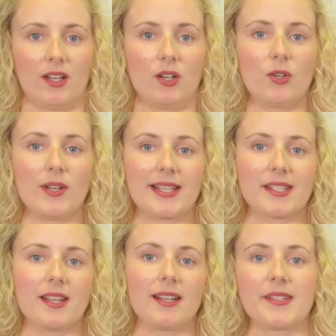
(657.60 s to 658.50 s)
All
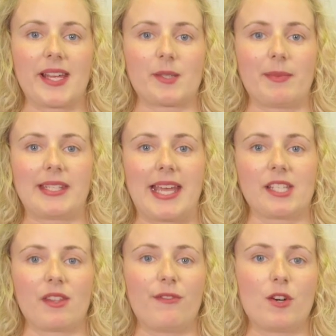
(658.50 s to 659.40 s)
external assessment takes
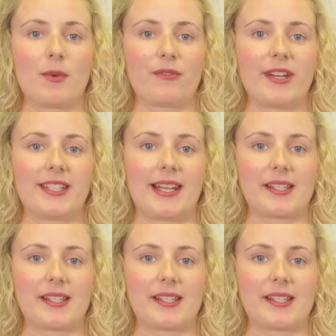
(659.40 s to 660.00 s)
the form of written